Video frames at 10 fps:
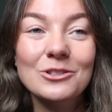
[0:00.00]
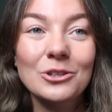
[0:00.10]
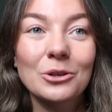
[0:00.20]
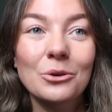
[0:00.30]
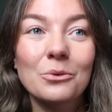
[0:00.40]

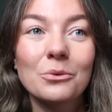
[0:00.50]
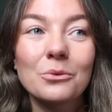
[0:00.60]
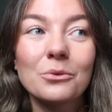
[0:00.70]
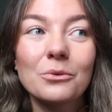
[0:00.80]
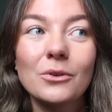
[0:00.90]
to
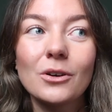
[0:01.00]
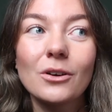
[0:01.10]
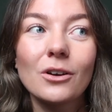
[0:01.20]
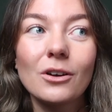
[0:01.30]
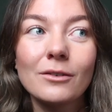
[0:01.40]

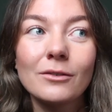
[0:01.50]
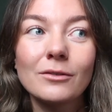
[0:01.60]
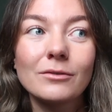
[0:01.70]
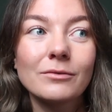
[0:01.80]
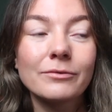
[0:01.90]

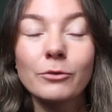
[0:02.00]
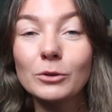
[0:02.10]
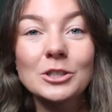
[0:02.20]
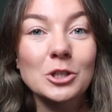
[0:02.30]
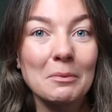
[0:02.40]

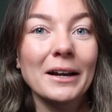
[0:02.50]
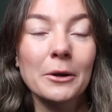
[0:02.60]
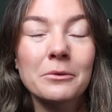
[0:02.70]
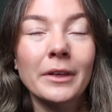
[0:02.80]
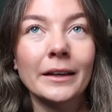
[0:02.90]
fully do my
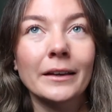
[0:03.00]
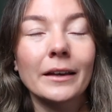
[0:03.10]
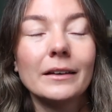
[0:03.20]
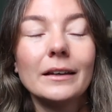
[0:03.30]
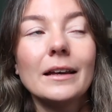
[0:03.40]
own thing,
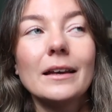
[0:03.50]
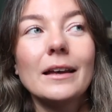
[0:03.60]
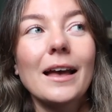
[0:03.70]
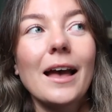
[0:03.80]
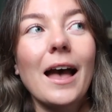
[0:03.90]

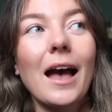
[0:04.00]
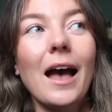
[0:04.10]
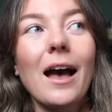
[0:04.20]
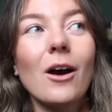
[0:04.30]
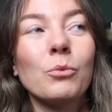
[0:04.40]

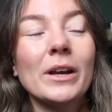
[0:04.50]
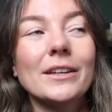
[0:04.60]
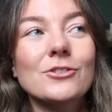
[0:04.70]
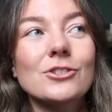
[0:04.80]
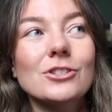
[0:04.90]

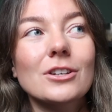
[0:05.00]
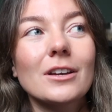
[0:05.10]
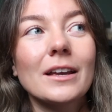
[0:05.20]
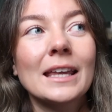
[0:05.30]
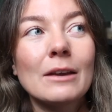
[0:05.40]
which,
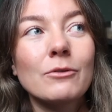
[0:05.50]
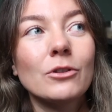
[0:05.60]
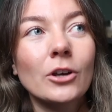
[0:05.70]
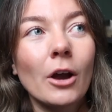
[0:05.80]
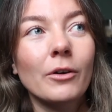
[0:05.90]

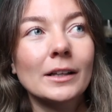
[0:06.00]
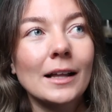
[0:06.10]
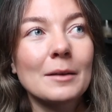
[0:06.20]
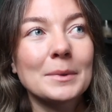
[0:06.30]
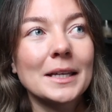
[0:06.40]
given the current
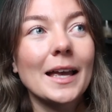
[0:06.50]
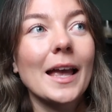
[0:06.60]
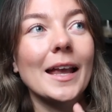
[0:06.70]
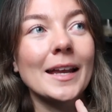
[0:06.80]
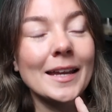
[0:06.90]
climate,
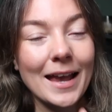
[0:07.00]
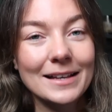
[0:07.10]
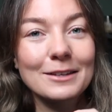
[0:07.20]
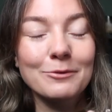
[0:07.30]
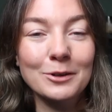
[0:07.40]

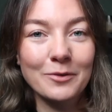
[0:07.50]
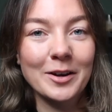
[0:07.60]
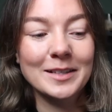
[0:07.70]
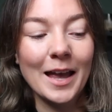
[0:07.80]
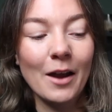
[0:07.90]
yes, it feels
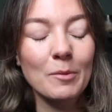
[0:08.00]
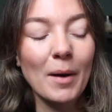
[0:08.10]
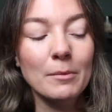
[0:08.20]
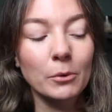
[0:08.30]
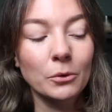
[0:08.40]
very scary,
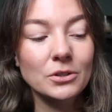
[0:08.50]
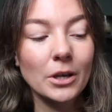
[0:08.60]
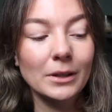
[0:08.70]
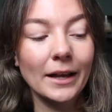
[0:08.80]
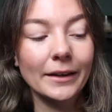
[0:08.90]
but I'm
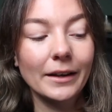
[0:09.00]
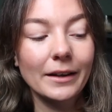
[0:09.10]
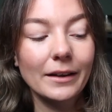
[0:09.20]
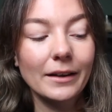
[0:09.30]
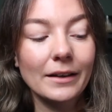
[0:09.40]
also
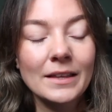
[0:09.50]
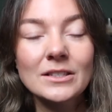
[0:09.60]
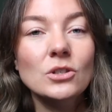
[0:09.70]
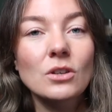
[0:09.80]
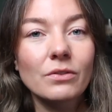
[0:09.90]
like,
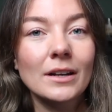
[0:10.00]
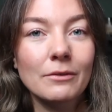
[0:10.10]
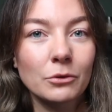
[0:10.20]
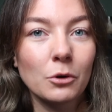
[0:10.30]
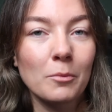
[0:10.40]
this is something
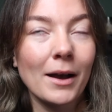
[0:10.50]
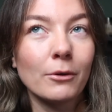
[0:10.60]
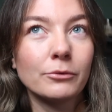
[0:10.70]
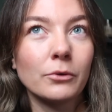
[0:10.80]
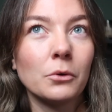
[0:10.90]
I've thought
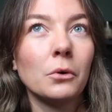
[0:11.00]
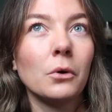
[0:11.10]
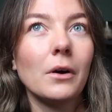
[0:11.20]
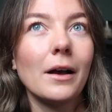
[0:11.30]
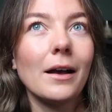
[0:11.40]
about
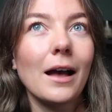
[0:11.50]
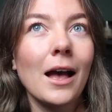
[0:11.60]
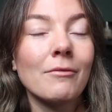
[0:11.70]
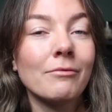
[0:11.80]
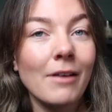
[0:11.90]
for
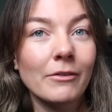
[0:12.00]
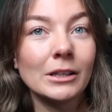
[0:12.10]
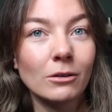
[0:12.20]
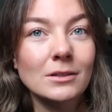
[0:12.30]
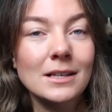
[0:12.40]
a very
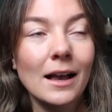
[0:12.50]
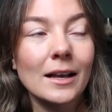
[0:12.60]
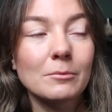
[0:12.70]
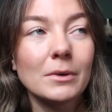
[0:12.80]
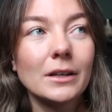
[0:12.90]
long
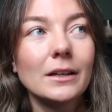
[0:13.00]
time,